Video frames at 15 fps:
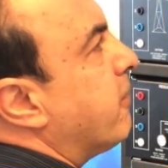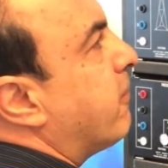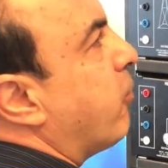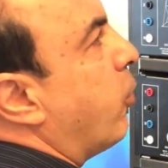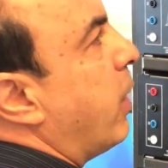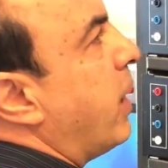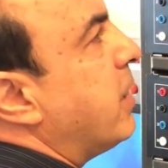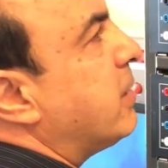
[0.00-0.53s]

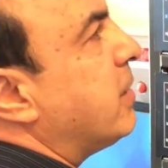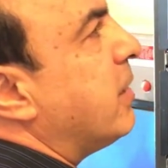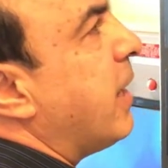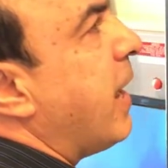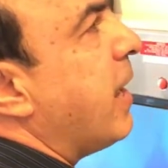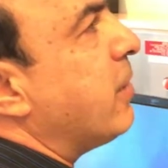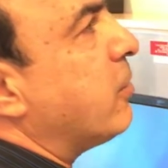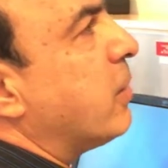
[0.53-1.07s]
For
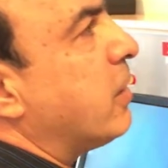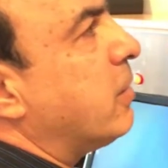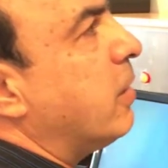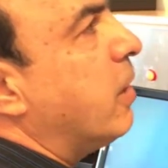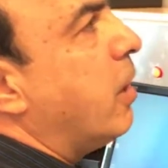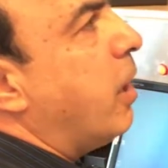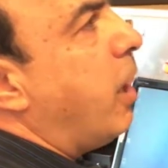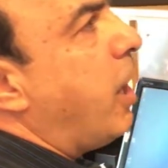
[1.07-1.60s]

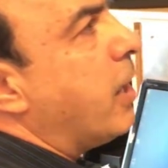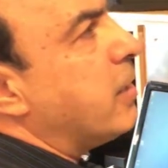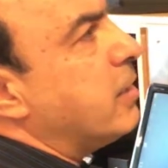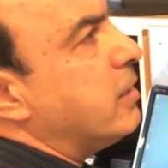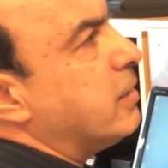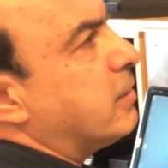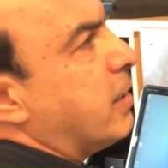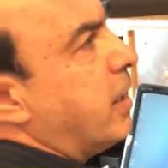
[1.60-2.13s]
1800, I
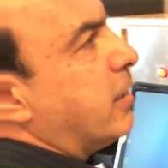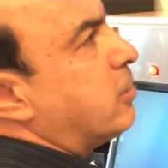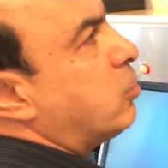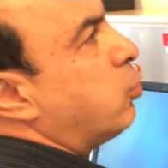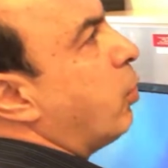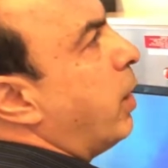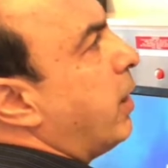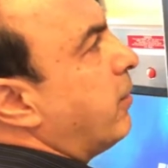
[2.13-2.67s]
need a
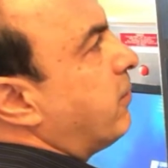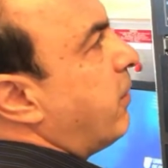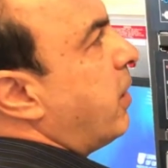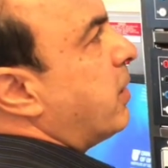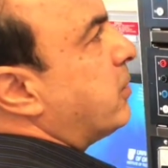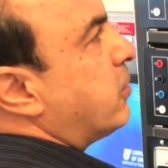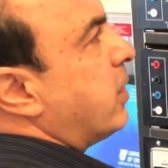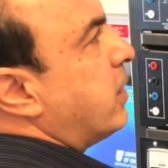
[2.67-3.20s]

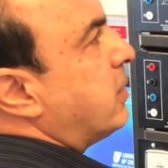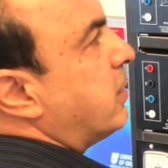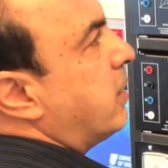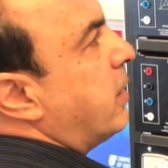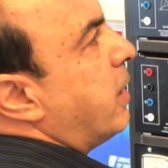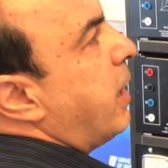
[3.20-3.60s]
1200